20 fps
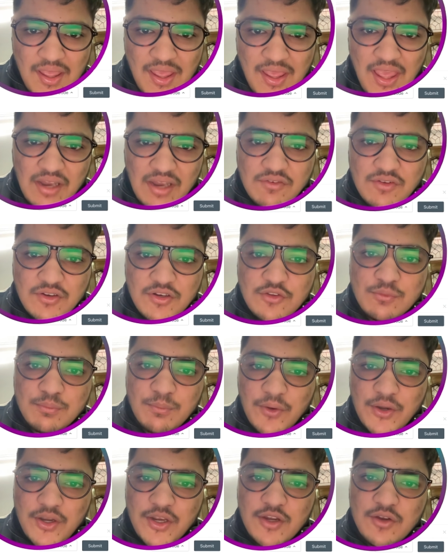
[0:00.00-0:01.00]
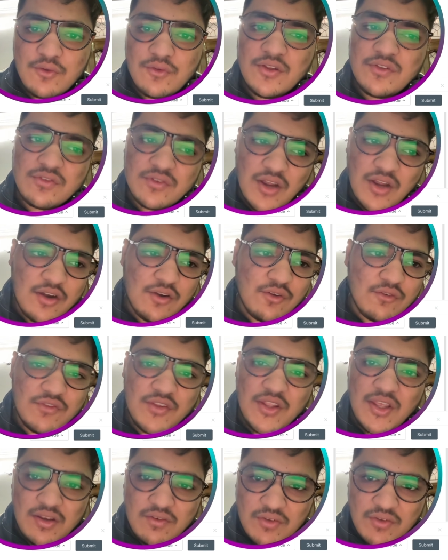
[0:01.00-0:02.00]
L1 is pointing to the start of
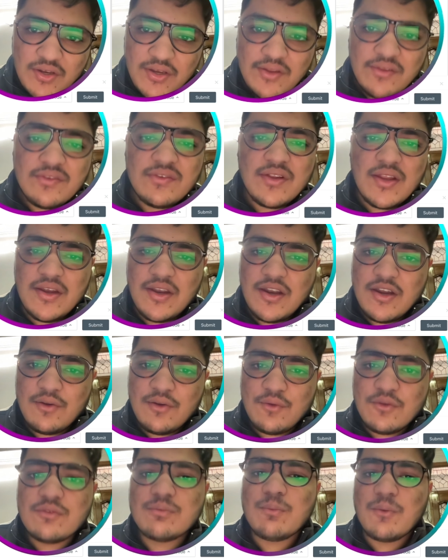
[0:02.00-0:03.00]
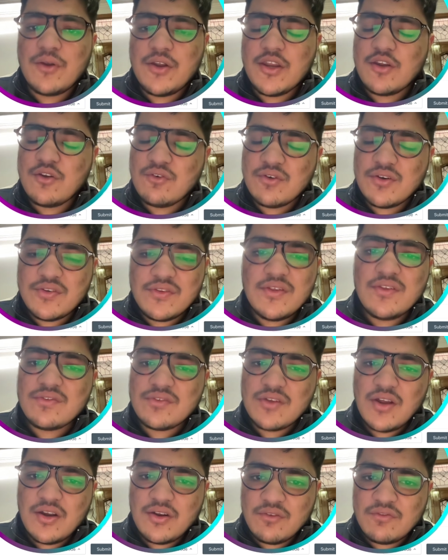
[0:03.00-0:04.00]
the L1 list and L2 is pointing towards the
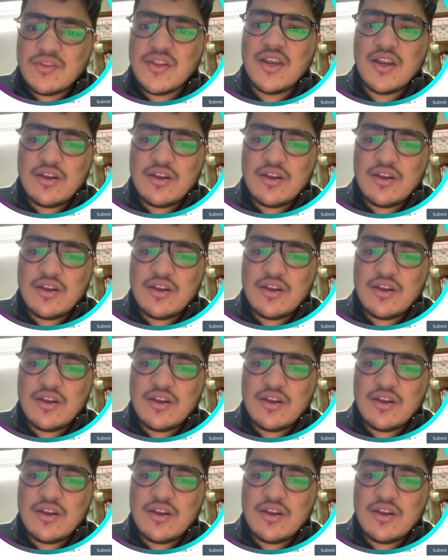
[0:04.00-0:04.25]
start of the